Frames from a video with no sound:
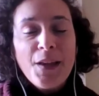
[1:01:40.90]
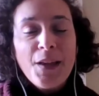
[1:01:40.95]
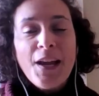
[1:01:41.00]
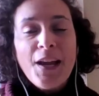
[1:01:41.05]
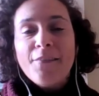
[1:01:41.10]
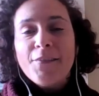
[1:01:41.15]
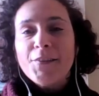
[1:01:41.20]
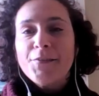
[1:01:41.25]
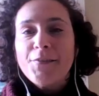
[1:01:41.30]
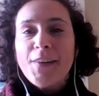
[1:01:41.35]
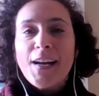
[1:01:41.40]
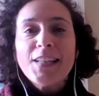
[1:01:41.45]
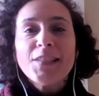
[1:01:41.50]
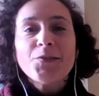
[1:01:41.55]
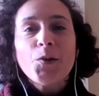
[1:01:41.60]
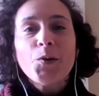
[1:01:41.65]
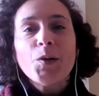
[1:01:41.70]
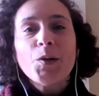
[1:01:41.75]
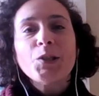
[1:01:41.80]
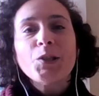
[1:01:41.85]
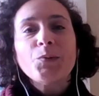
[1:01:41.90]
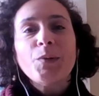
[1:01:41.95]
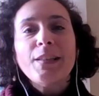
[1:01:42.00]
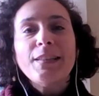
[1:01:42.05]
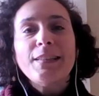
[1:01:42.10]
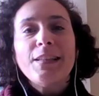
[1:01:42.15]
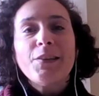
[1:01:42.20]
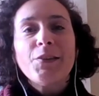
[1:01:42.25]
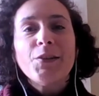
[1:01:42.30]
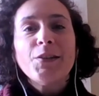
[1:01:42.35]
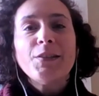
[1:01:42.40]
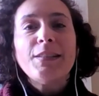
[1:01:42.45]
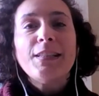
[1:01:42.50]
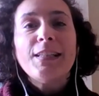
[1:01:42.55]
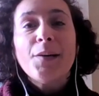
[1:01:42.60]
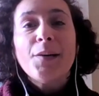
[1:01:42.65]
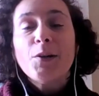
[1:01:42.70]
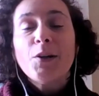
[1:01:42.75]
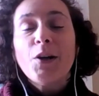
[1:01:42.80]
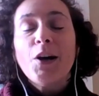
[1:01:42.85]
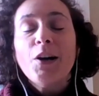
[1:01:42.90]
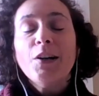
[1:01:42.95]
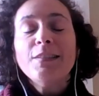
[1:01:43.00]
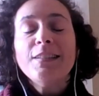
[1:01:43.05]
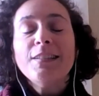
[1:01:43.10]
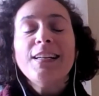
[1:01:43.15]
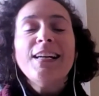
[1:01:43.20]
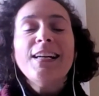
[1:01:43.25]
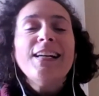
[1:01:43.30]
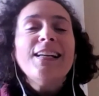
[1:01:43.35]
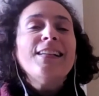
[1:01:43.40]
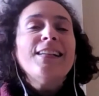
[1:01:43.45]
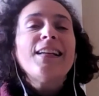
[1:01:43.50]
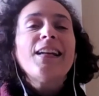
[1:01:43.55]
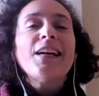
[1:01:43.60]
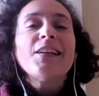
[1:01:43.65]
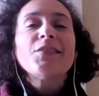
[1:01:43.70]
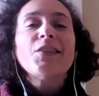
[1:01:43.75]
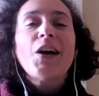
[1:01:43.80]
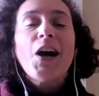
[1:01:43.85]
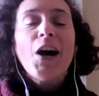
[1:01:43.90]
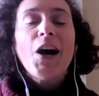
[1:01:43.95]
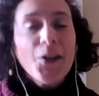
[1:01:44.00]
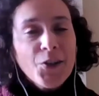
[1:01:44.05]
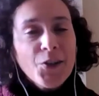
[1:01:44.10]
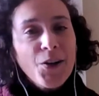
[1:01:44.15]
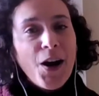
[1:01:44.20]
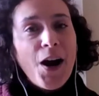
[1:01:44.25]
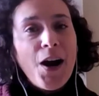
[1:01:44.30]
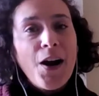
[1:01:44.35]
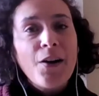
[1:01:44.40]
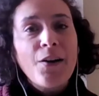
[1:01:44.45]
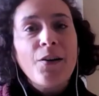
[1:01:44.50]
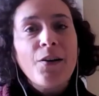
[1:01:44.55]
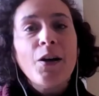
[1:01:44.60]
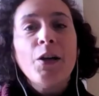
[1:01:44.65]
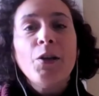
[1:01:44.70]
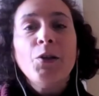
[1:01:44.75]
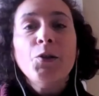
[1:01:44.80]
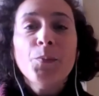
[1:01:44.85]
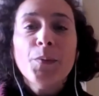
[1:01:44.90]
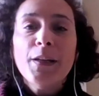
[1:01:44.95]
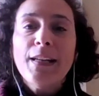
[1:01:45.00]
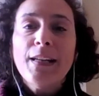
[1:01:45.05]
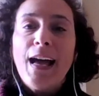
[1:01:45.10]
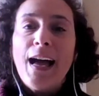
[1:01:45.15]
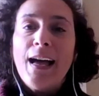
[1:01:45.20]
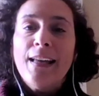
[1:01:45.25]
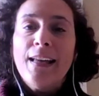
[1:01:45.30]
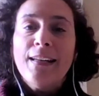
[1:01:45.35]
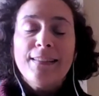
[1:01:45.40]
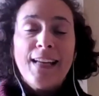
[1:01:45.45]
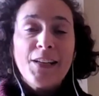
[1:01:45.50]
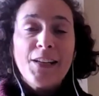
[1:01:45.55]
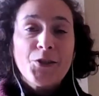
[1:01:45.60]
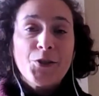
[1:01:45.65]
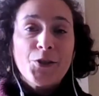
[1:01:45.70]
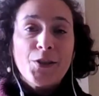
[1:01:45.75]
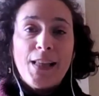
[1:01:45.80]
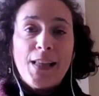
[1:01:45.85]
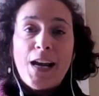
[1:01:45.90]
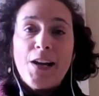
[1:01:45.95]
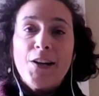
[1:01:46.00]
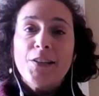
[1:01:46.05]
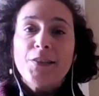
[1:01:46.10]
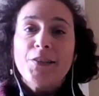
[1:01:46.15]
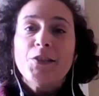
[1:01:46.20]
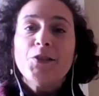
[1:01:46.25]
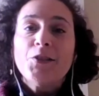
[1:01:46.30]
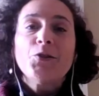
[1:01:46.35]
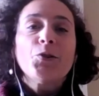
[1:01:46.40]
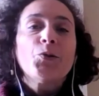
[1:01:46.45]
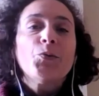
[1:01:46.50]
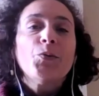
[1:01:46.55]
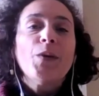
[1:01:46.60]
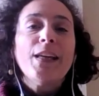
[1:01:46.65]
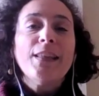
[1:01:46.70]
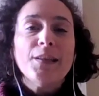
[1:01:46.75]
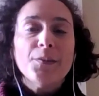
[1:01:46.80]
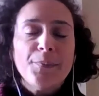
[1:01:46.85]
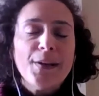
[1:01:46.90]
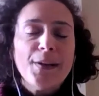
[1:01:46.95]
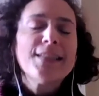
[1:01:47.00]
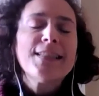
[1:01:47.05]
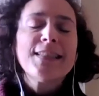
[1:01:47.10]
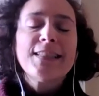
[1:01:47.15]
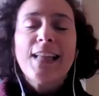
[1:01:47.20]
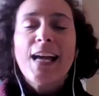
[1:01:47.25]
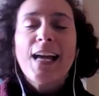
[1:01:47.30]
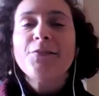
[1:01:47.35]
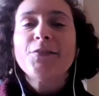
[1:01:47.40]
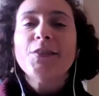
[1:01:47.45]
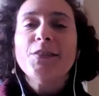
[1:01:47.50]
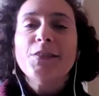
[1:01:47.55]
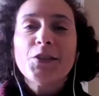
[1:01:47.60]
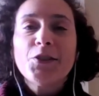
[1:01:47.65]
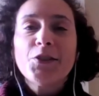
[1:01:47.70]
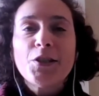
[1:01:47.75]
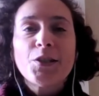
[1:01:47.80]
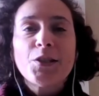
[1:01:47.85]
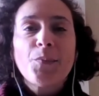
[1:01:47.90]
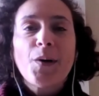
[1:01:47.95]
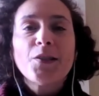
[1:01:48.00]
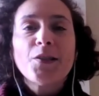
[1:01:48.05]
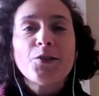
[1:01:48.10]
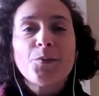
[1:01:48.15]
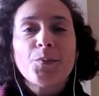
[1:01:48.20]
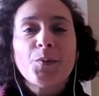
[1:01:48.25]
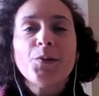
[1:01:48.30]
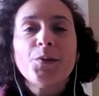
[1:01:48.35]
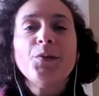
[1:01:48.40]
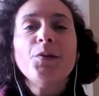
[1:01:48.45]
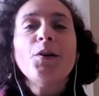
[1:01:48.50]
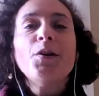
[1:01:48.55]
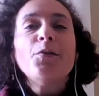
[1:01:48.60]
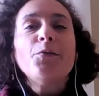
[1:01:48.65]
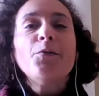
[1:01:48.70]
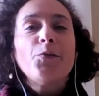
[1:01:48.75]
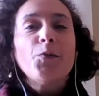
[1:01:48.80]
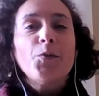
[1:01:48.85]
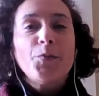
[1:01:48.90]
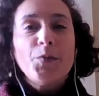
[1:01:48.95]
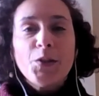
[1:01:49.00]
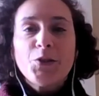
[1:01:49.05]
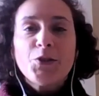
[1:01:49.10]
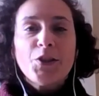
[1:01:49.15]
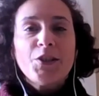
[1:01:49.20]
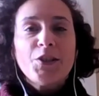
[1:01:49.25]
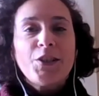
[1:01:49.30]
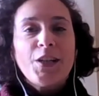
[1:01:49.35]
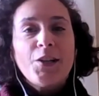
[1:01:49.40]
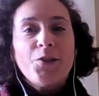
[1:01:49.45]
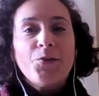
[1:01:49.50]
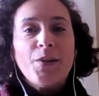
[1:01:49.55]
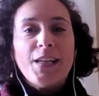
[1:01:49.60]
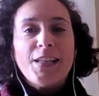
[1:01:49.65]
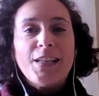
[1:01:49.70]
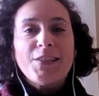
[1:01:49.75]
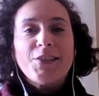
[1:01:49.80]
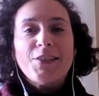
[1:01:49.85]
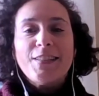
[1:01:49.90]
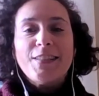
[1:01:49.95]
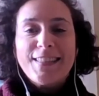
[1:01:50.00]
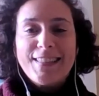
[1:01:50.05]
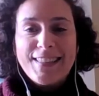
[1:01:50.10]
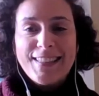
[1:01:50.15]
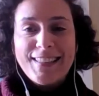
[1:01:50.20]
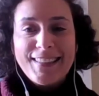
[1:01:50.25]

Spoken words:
From Fast Forward 2030 Lebanon, let us honor our human and natural heritage to create the best life conditions possible for future generations.